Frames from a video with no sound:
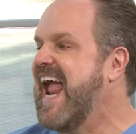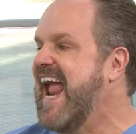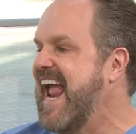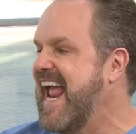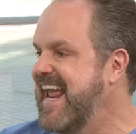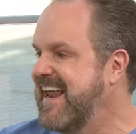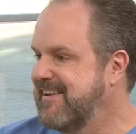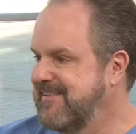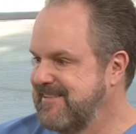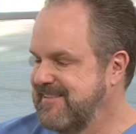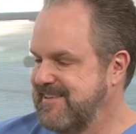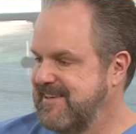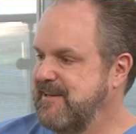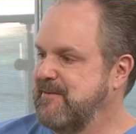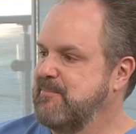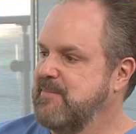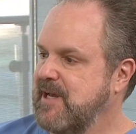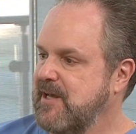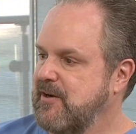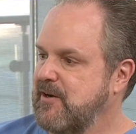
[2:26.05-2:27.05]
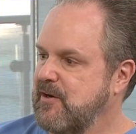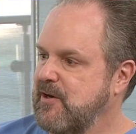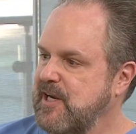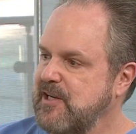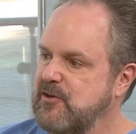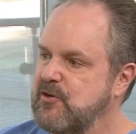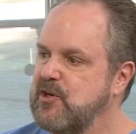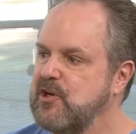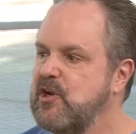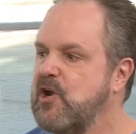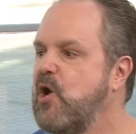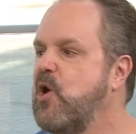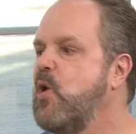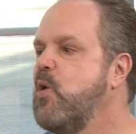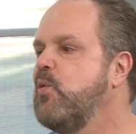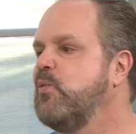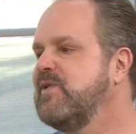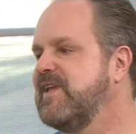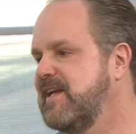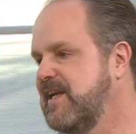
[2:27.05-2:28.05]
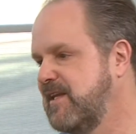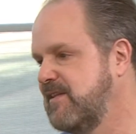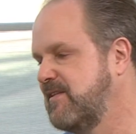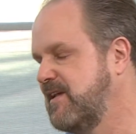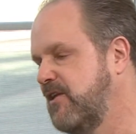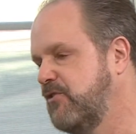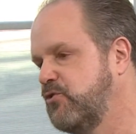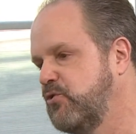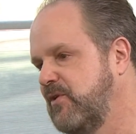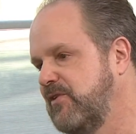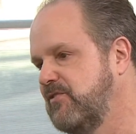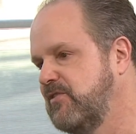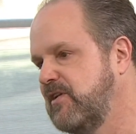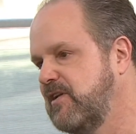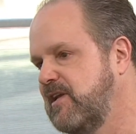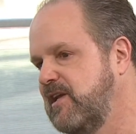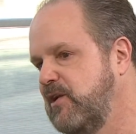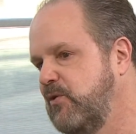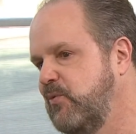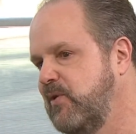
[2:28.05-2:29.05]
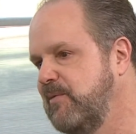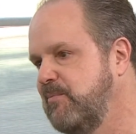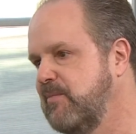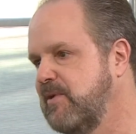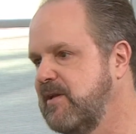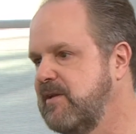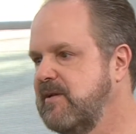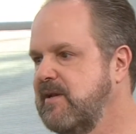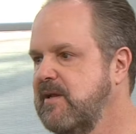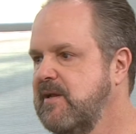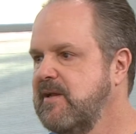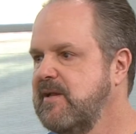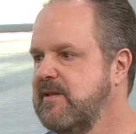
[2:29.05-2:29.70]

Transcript: and see better, and you can only get that choice at Key Whitman